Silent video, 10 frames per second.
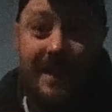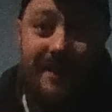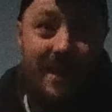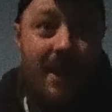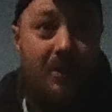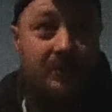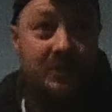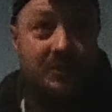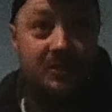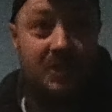here that
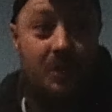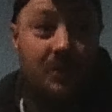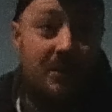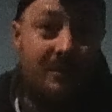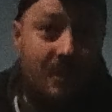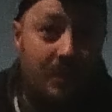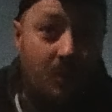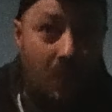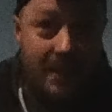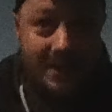often, so I don't really
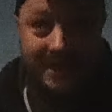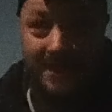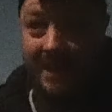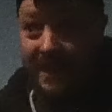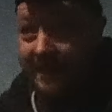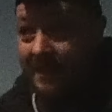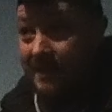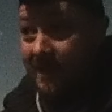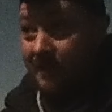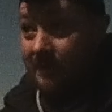want to waste the night.
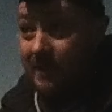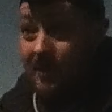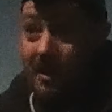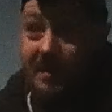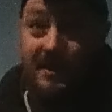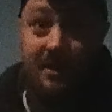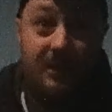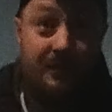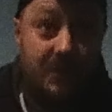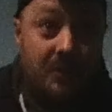Now, there are still
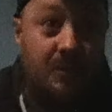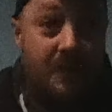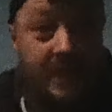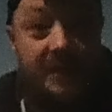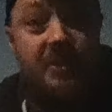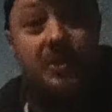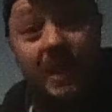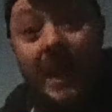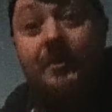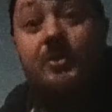a few things that you
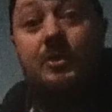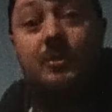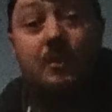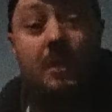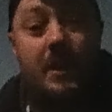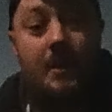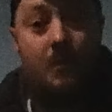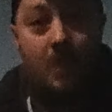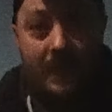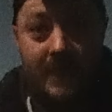can do uh,
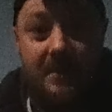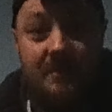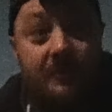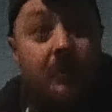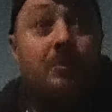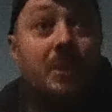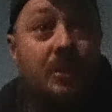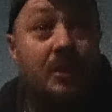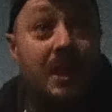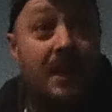when there's a full
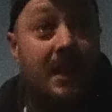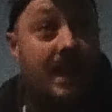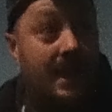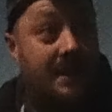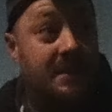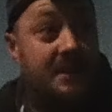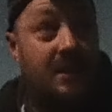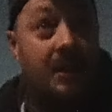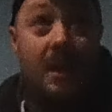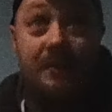moon, and
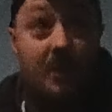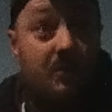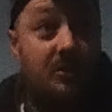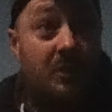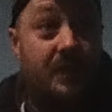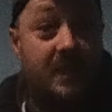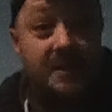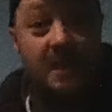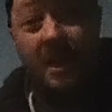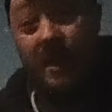uh, those sort of
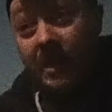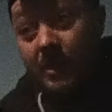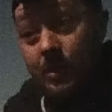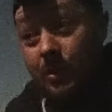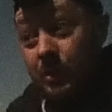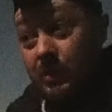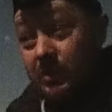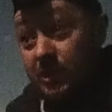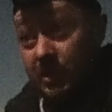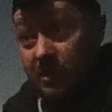things are you could
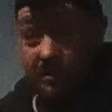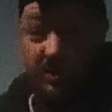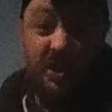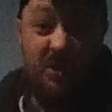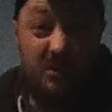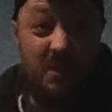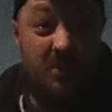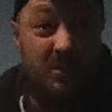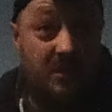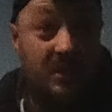just shoot the
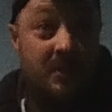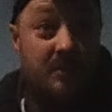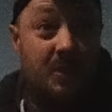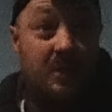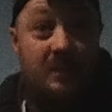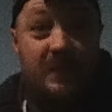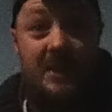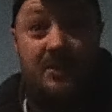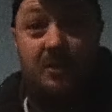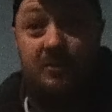moon, but
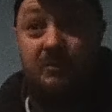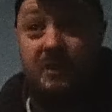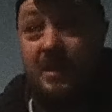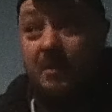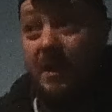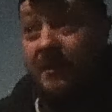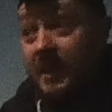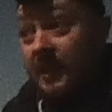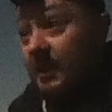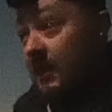that's not really my
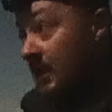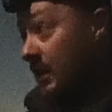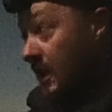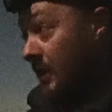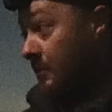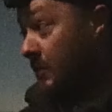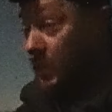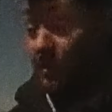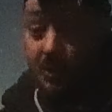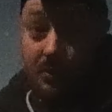thing. Um,
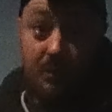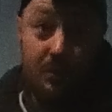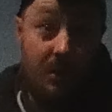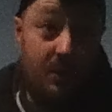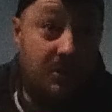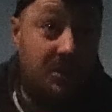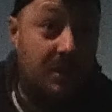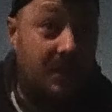you could